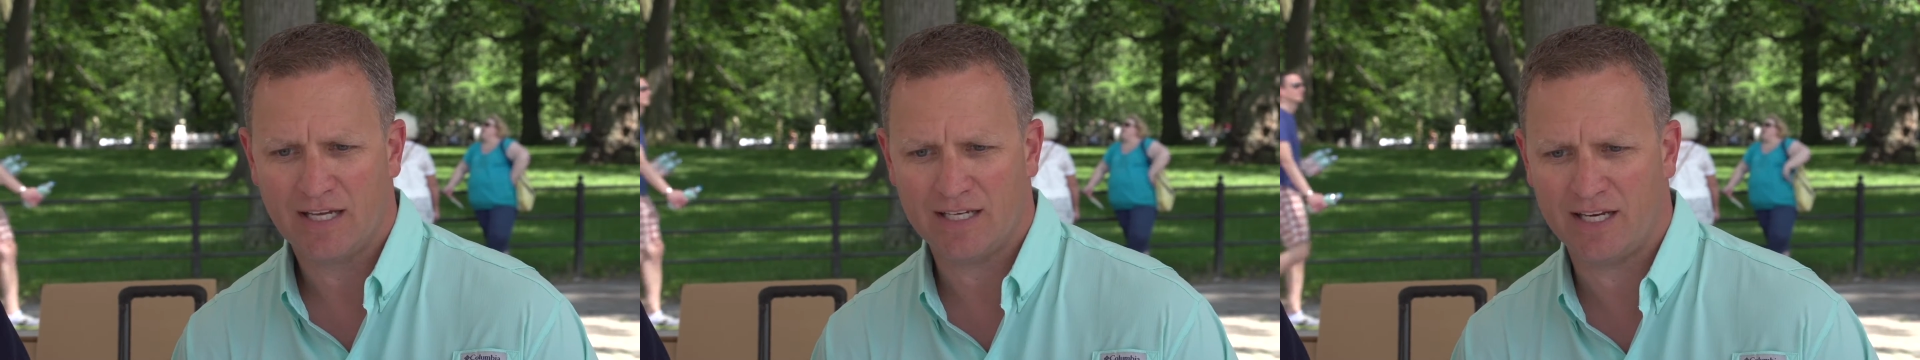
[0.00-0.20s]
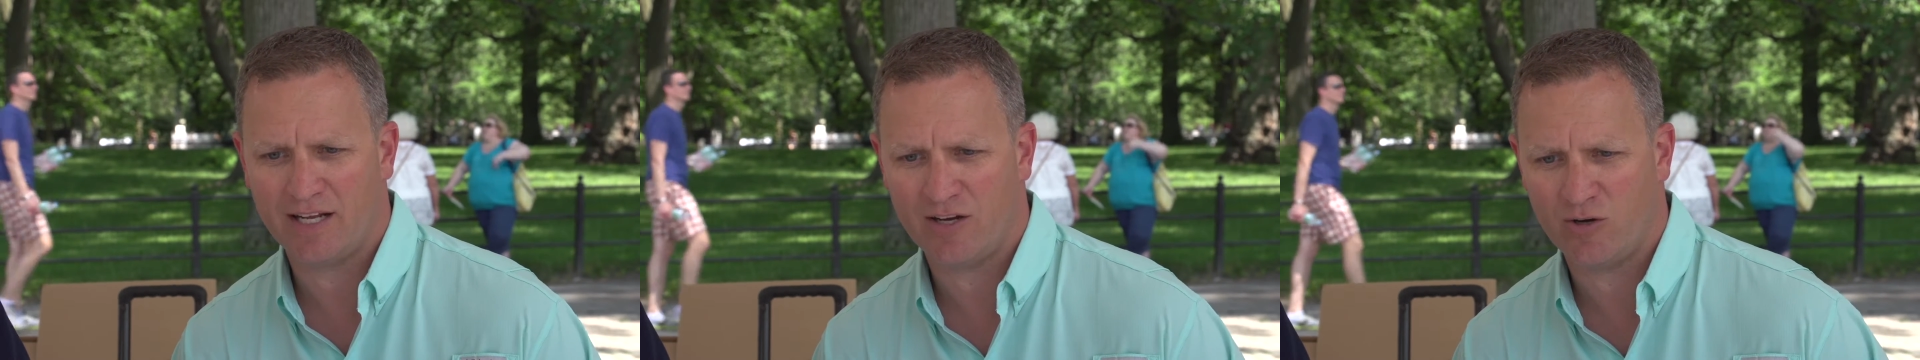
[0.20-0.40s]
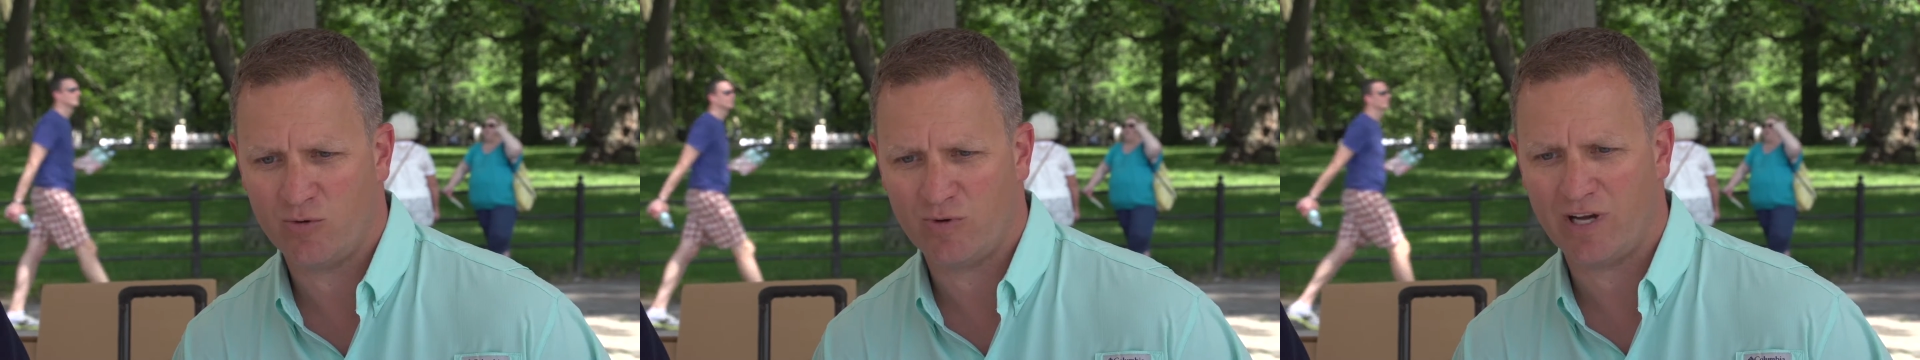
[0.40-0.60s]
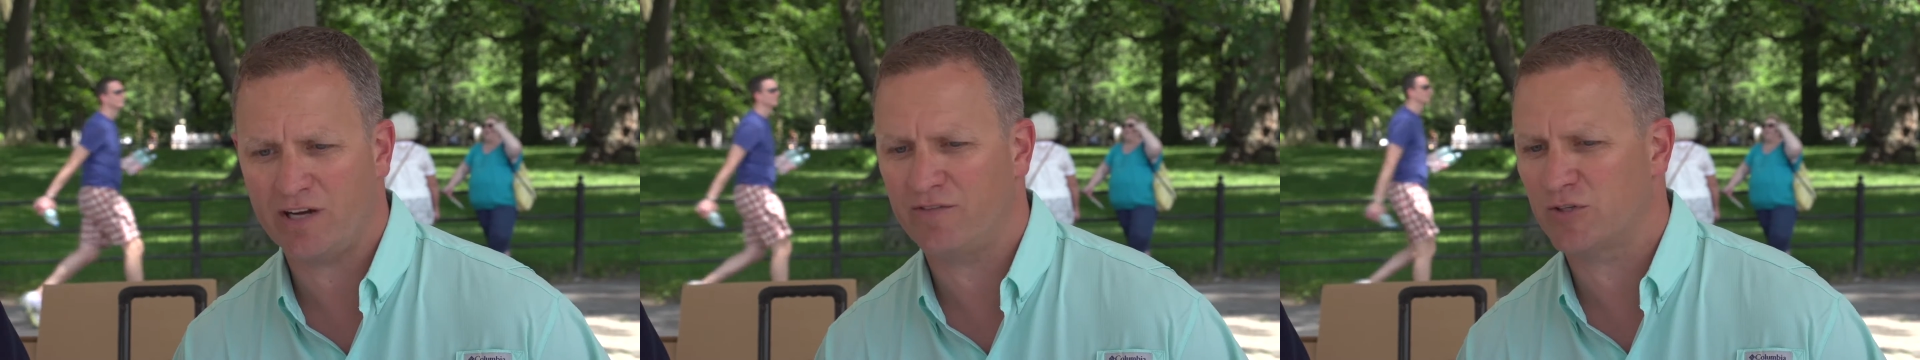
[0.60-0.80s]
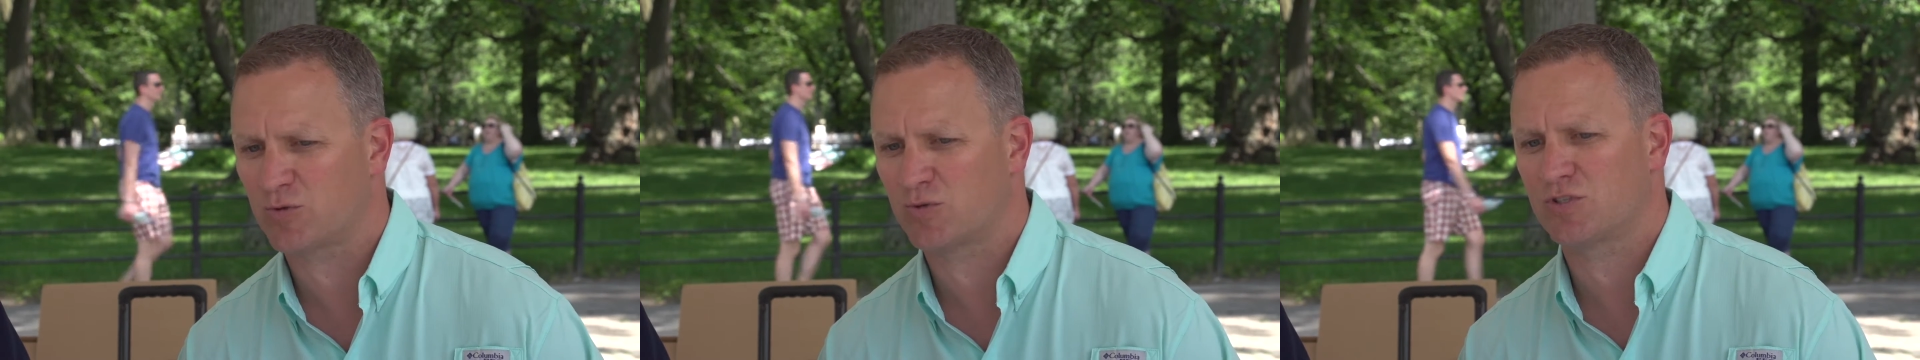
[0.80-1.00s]
you know,
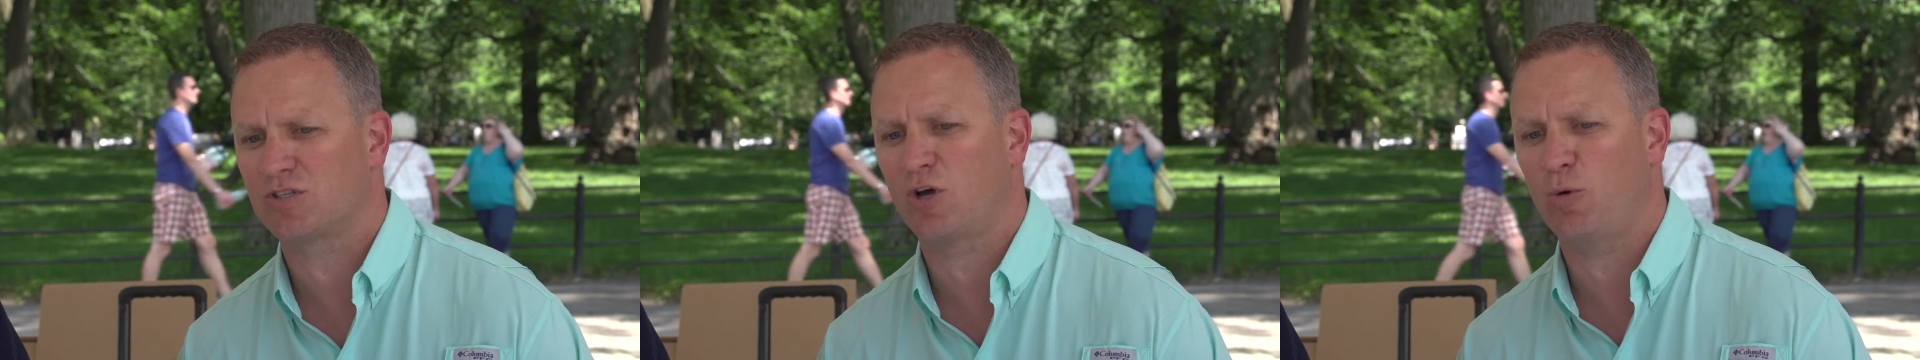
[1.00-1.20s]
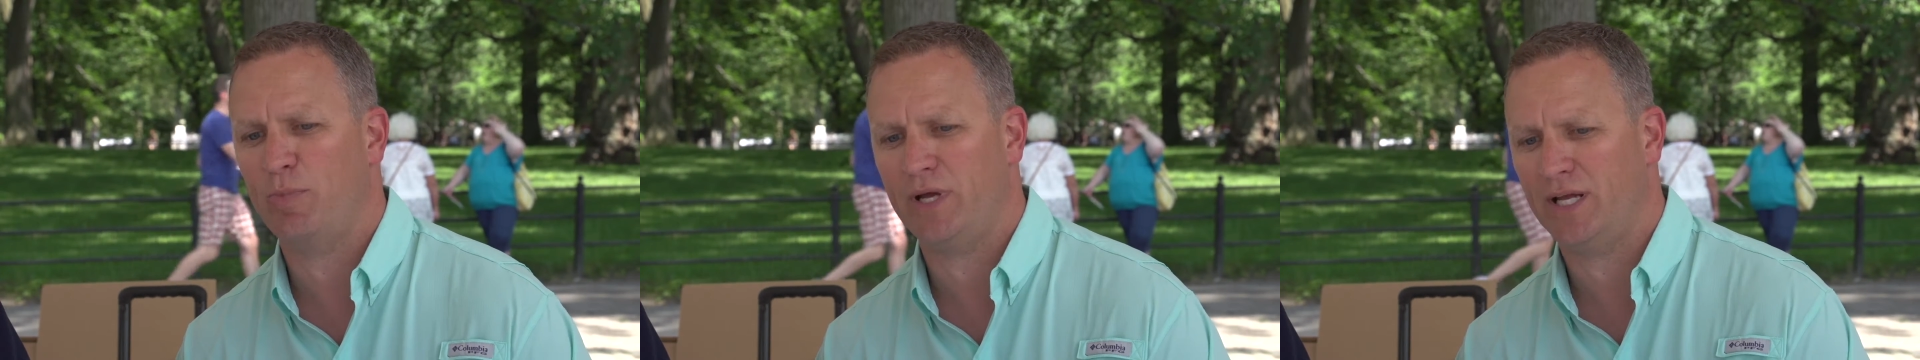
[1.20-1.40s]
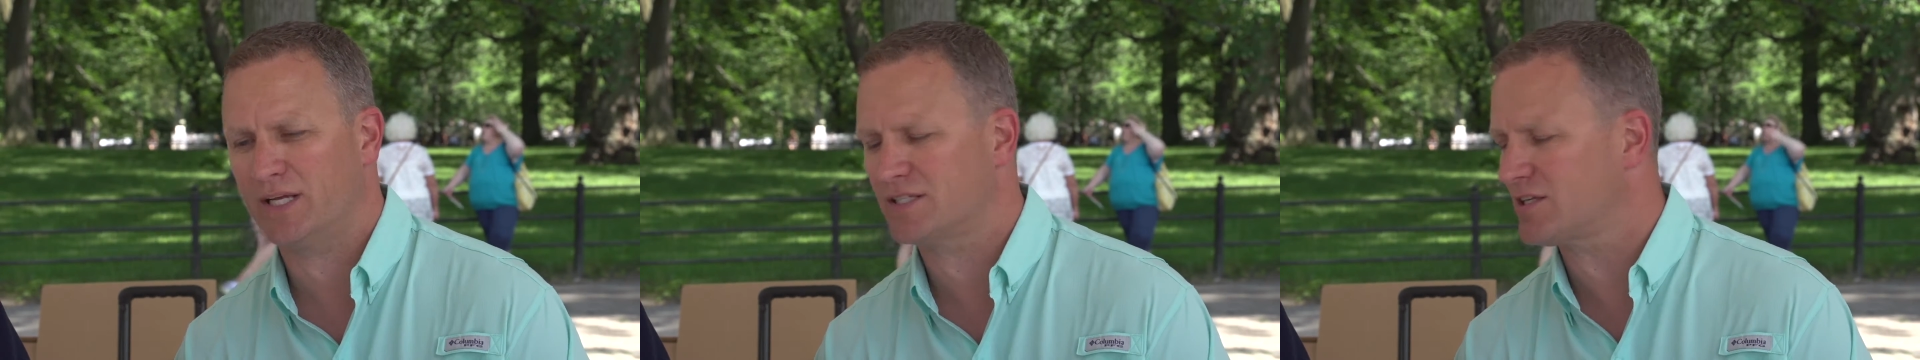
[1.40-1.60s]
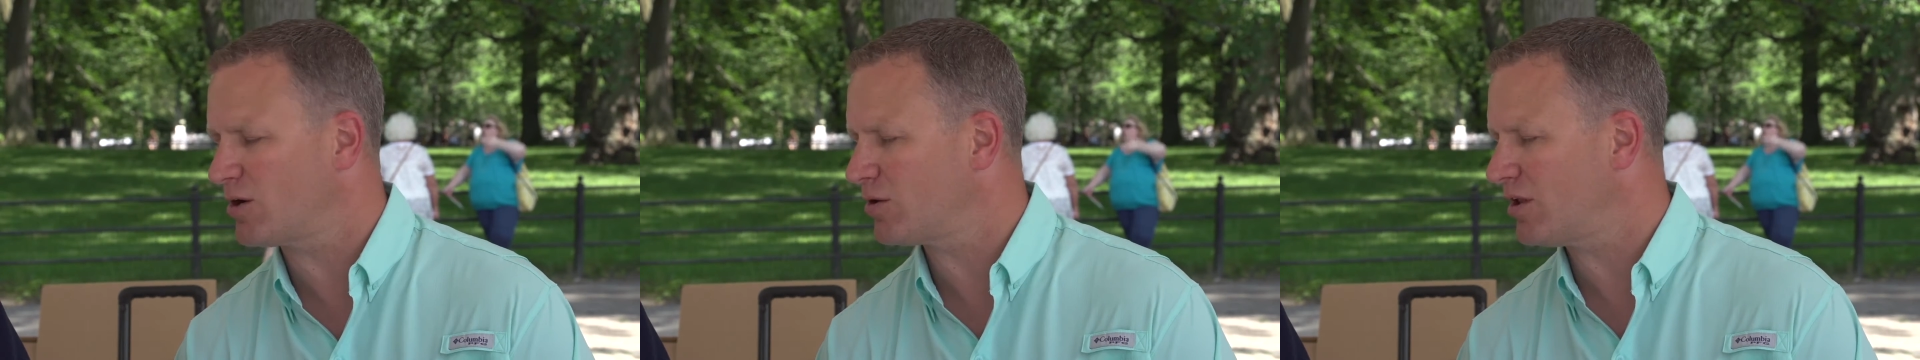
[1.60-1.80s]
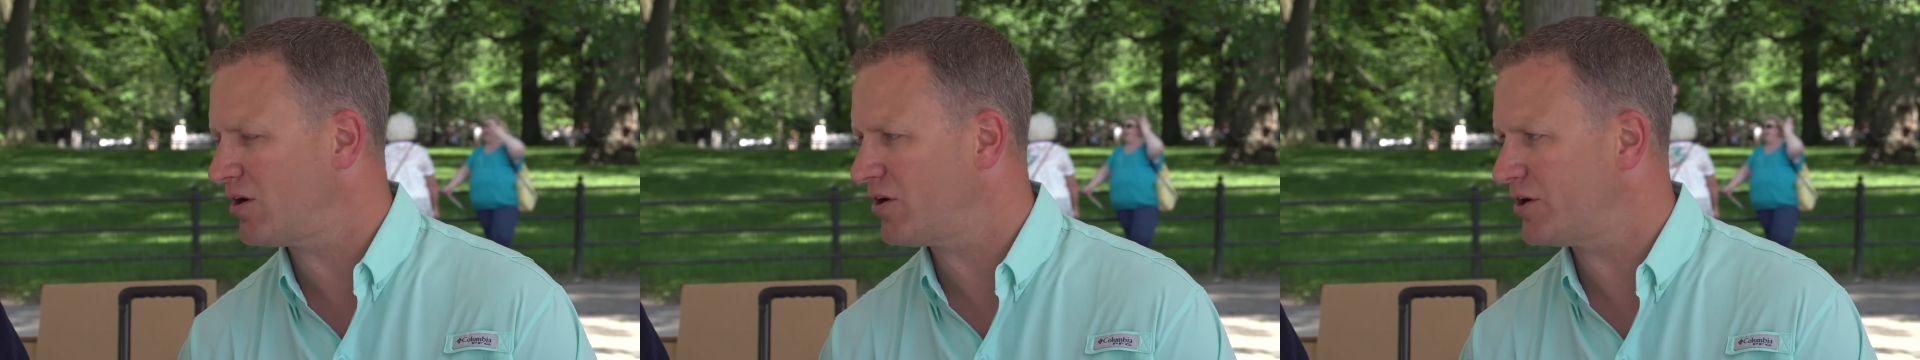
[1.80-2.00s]
Elvis was so big, so
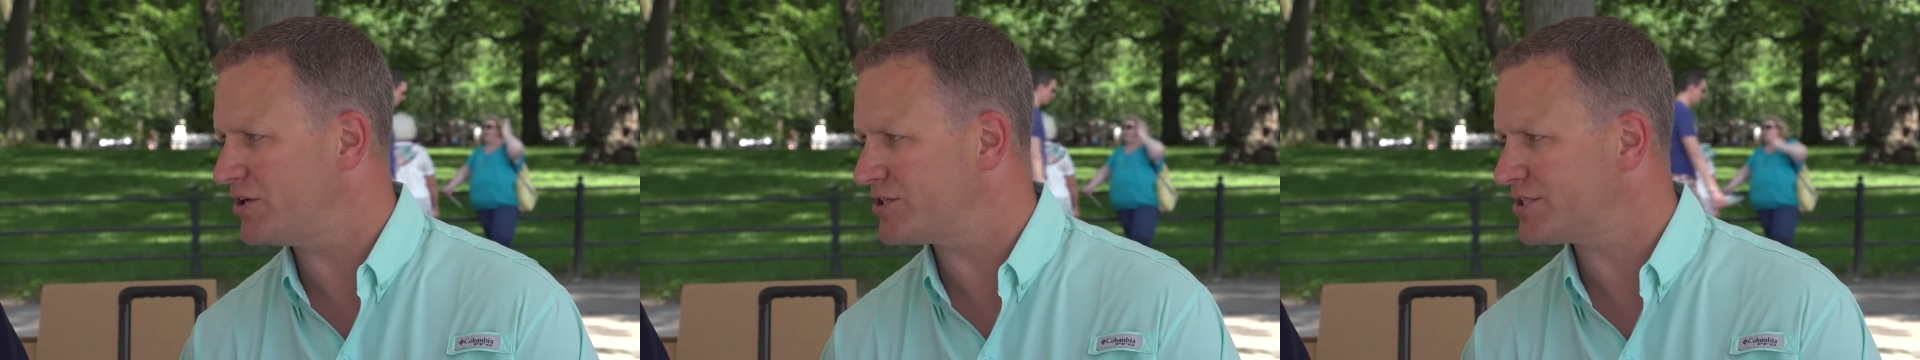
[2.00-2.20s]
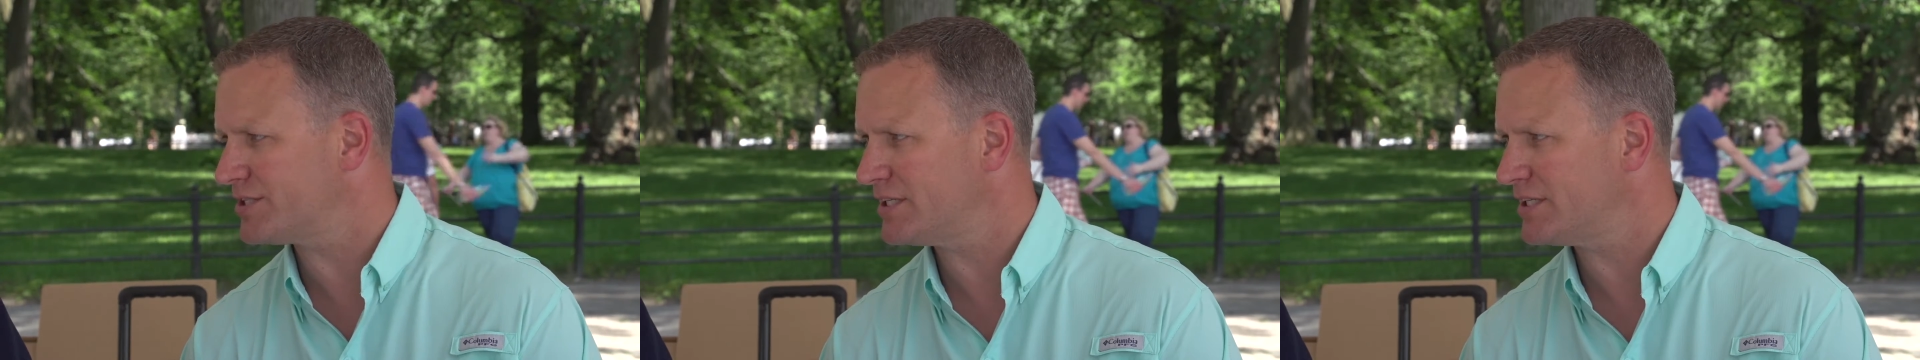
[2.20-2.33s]
large.